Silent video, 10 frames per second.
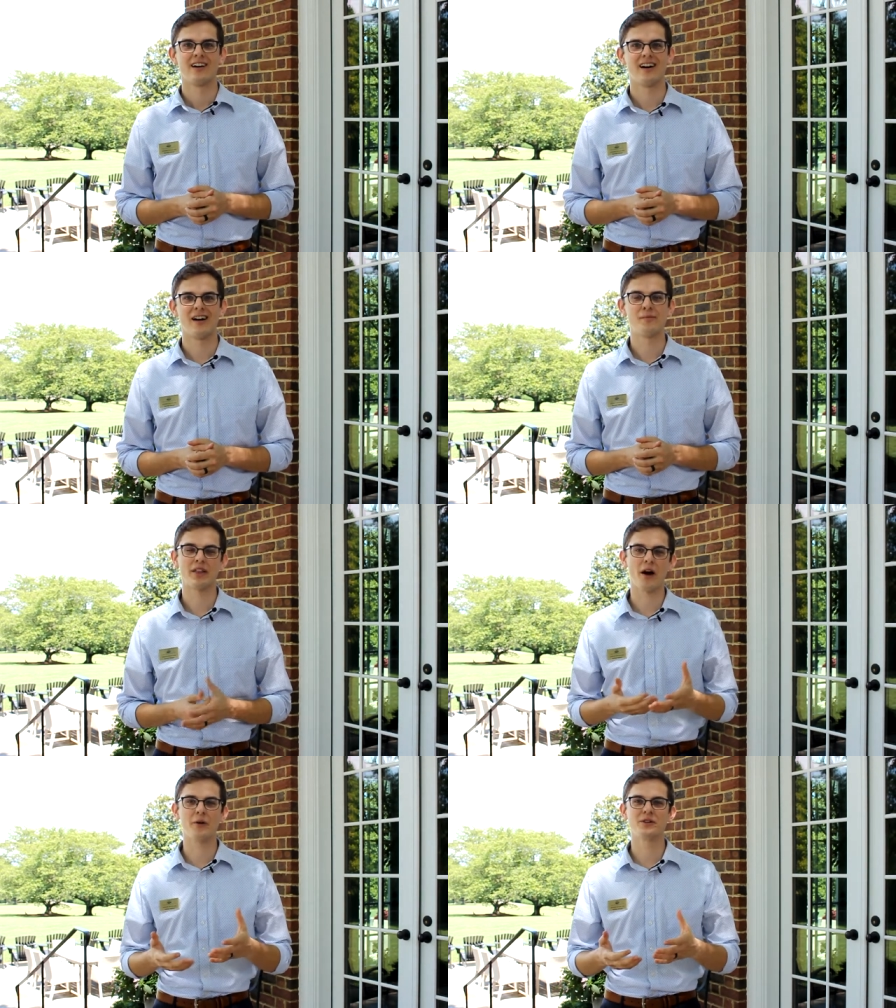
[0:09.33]
but I
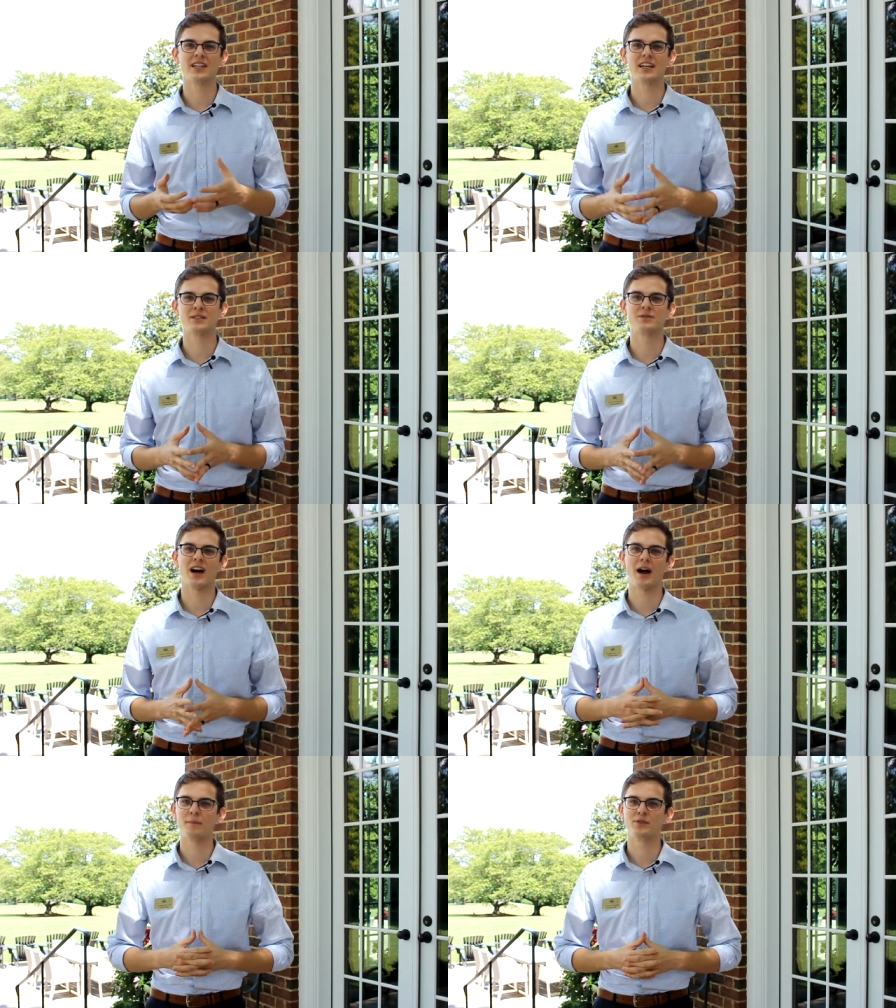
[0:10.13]
thought we would take some
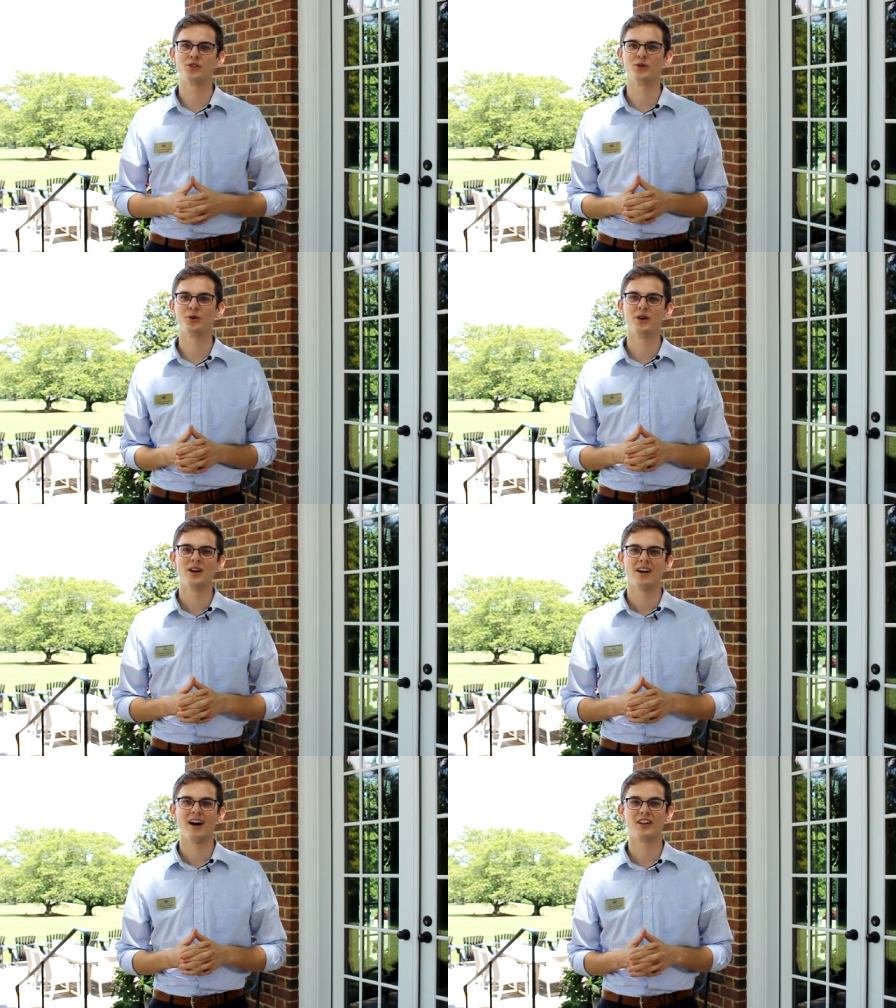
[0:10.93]
time to
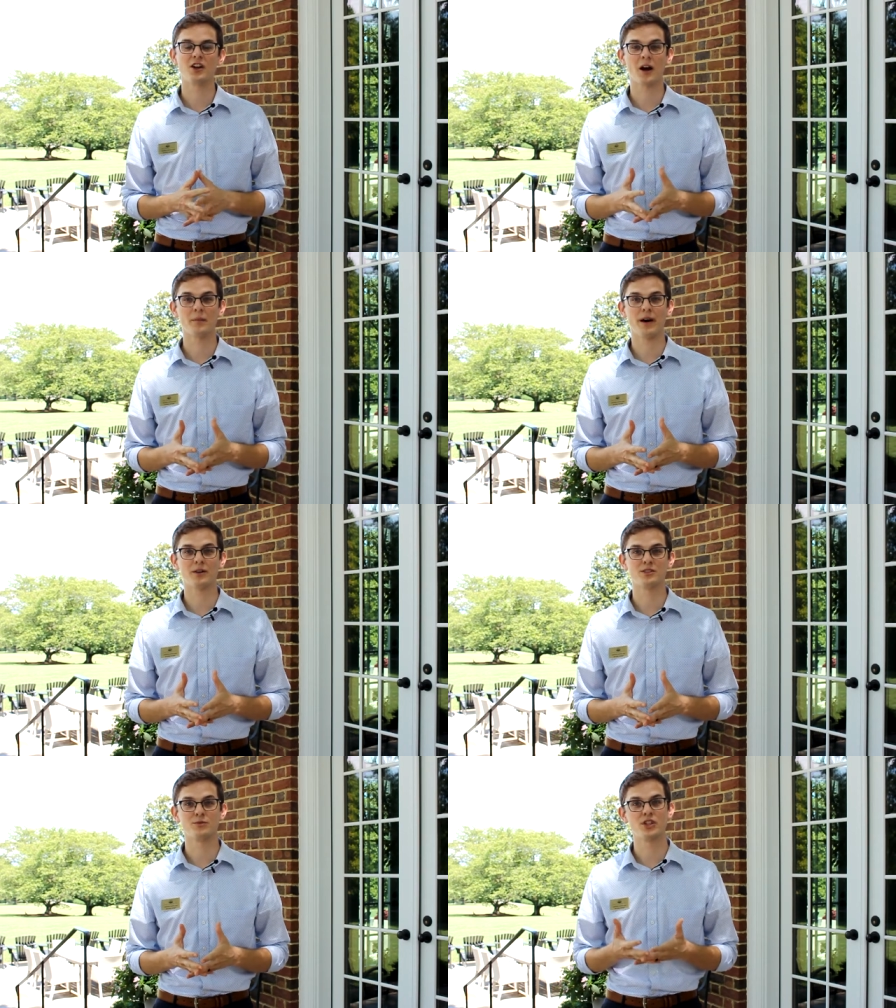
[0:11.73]
talk
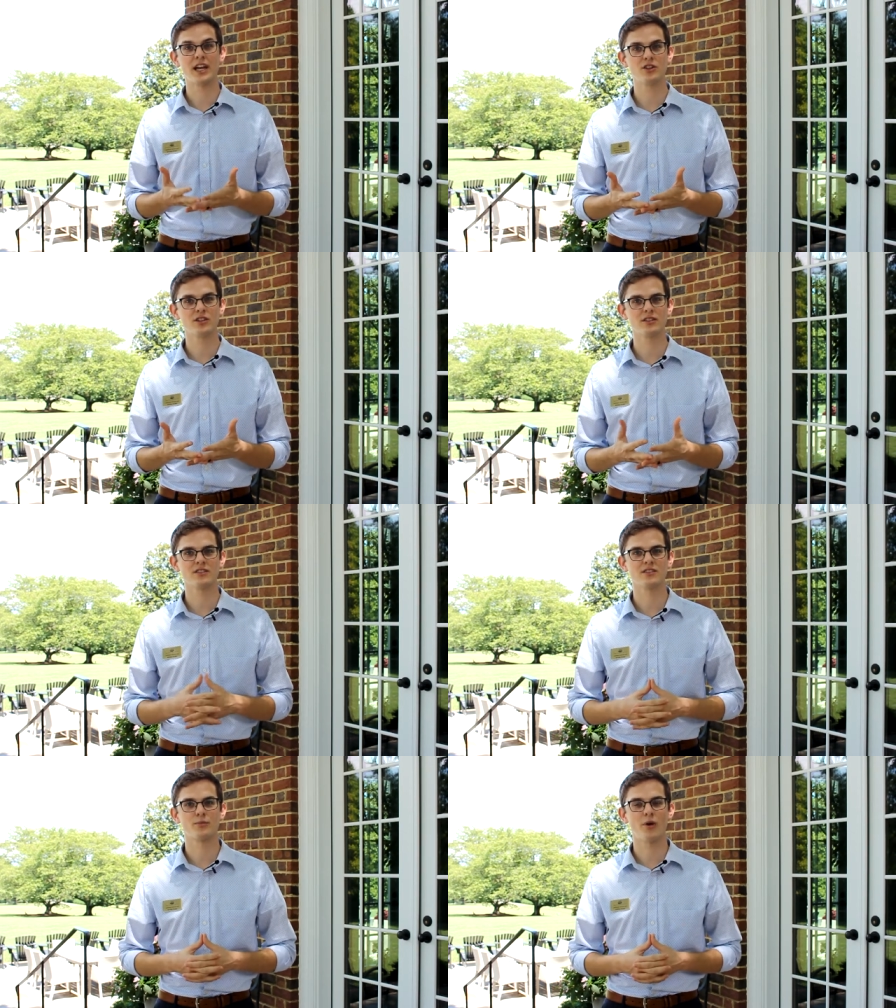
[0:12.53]
about some changes
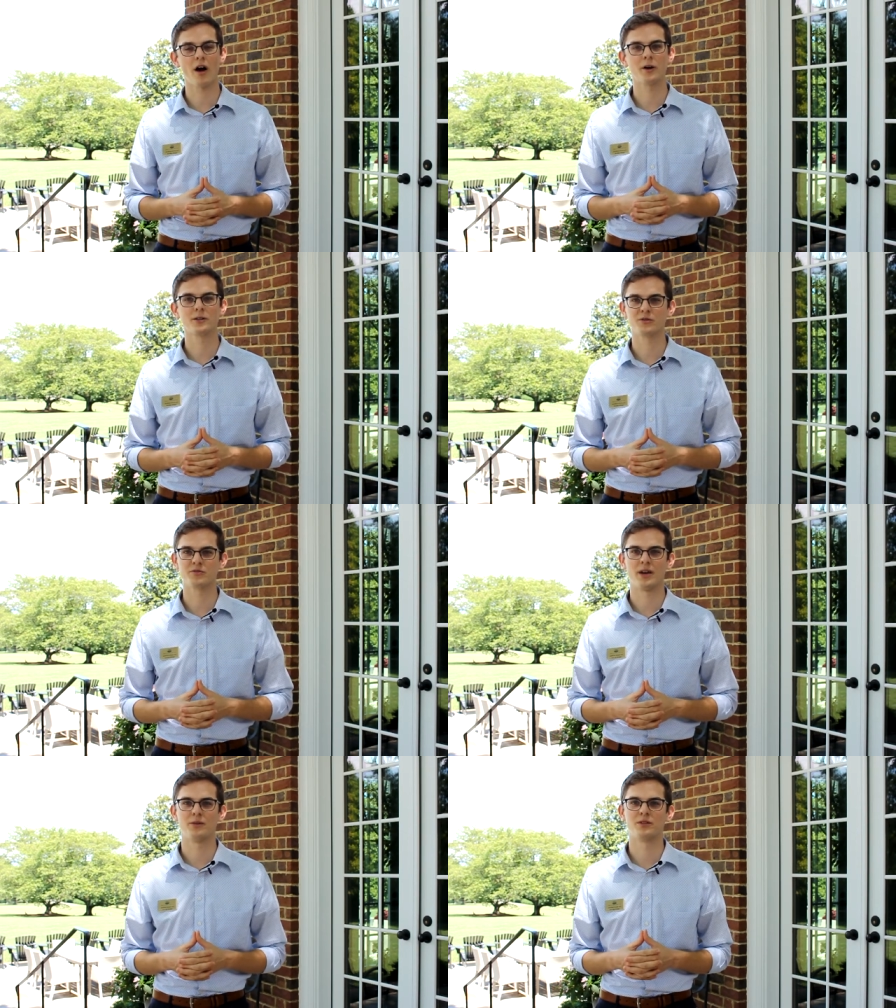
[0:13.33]
and some progress we've
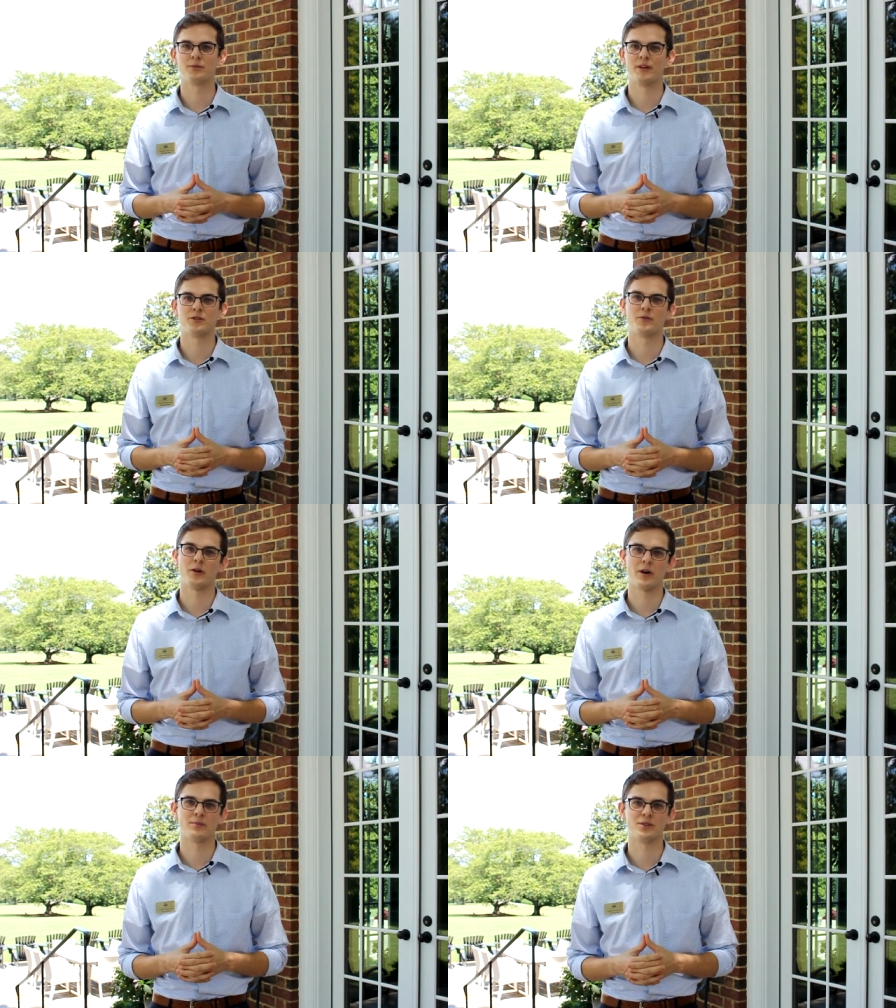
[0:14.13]
made with the beverage
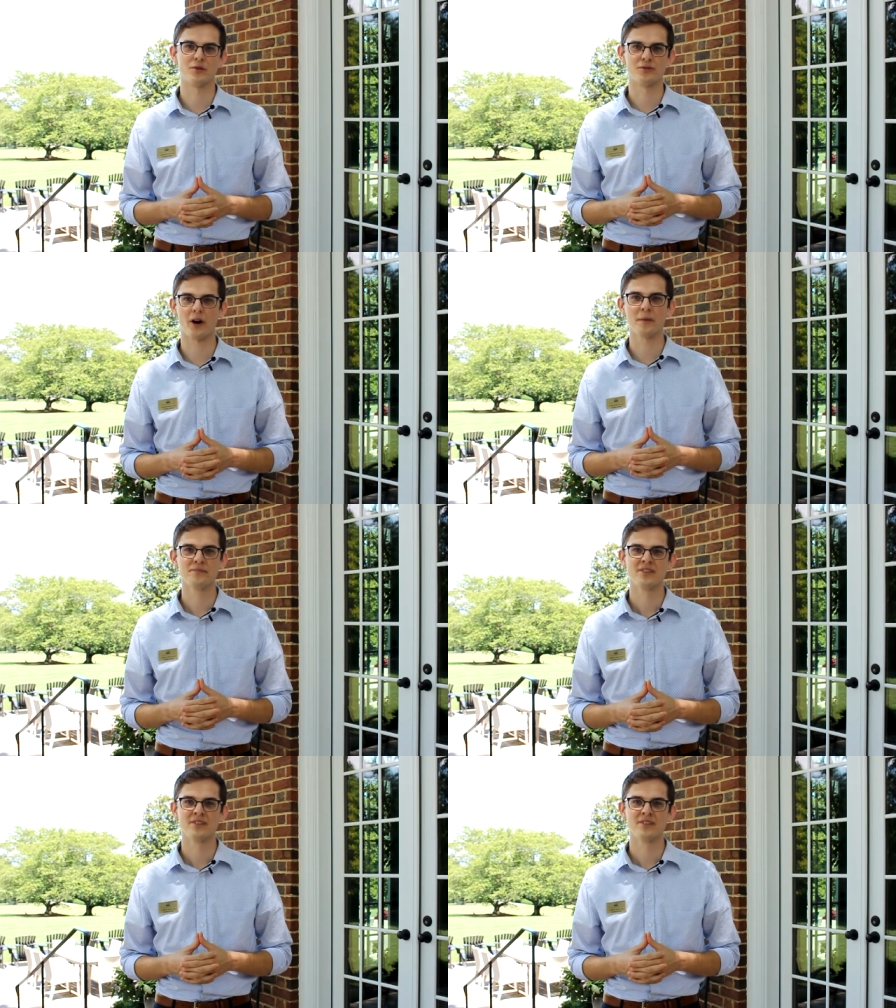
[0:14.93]
program so far.